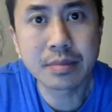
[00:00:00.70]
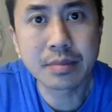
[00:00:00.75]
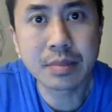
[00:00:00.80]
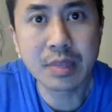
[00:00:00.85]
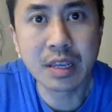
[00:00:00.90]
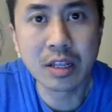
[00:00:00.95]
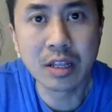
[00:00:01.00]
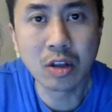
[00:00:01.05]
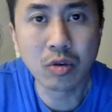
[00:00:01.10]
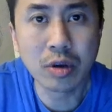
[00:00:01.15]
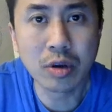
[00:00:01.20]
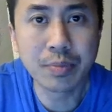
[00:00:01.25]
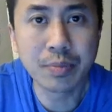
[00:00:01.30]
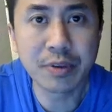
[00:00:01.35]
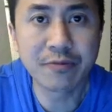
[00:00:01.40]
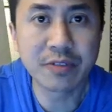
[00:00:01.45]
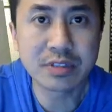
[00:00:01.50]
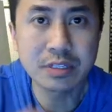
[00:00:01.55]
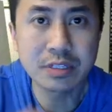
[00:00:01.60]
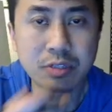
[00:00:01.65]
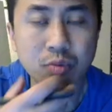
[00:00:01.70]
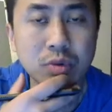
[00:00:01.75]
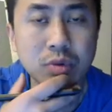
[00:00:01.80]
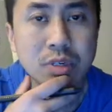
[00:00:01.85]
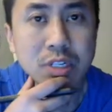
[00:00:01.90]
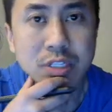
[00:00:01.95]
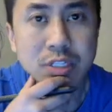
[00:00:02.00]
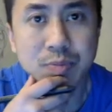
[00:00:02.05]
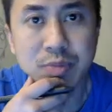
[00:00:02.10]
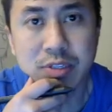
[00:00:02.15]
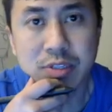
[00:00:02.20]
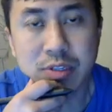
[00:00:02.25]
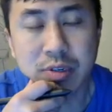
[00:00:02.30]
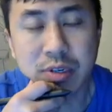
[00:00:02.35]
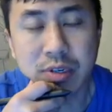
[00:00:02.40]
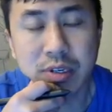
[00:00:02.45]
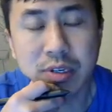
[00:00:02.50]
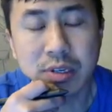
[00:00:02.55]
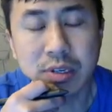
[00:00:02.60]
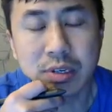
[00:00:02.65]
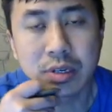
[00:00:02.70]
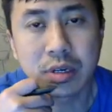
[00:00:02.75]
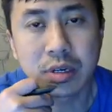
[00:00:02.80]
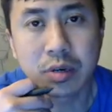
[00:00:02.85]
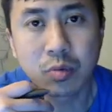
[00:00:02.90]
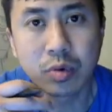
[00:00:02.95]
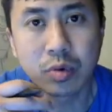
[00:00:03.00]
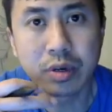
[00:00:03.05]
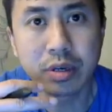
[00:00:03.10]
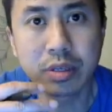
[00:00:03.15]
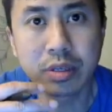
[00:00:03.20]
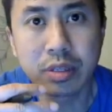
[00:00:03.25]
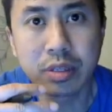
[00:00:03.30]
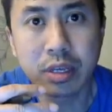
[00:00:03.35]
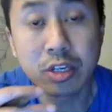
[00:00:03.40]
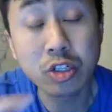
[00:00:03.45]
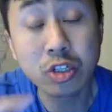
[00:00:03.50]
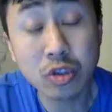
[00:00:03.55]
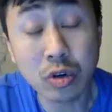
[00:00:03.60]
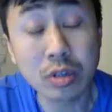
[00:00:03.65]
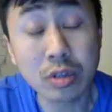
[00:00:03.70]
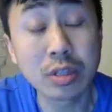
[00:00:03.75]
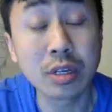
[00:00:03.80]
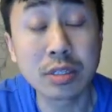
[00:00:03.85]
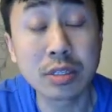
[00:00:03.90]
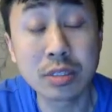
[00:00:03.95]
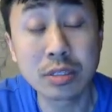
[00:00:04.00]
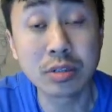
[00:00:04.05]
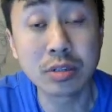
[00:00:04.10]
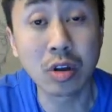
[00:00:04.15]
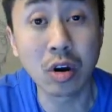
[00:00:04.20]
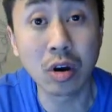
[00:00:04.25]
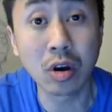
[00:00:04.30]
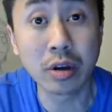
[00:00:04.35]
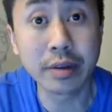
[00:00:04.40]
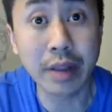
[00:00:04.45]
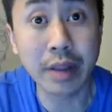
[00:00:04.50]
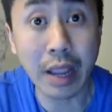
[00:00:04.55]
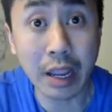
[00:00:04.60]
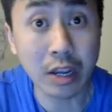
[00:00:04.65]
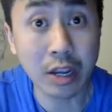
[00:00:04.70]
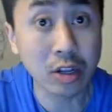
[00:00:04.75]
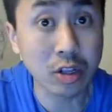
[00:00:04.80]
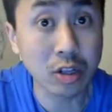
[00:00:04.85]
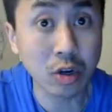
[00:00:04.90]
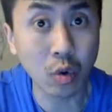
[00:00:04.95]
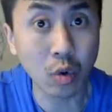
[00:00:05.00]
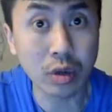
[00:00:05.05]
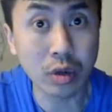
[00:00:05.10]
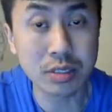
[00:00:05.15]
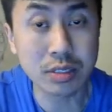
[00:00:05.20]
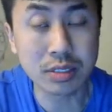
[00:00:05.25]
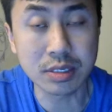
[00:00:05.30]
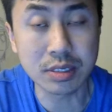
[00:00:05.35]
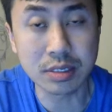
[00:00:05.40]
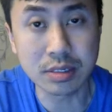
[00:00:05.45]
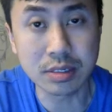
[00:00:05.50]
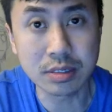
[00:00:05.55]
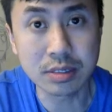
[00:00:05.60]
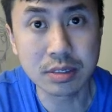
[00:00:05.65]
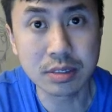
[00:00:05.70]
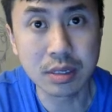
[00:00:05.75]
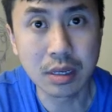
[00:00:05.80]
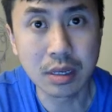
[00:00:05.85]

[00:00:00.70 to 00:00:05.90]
Hello AP Physics 1, it's Mr. Ng with a short lesson on angular quantities,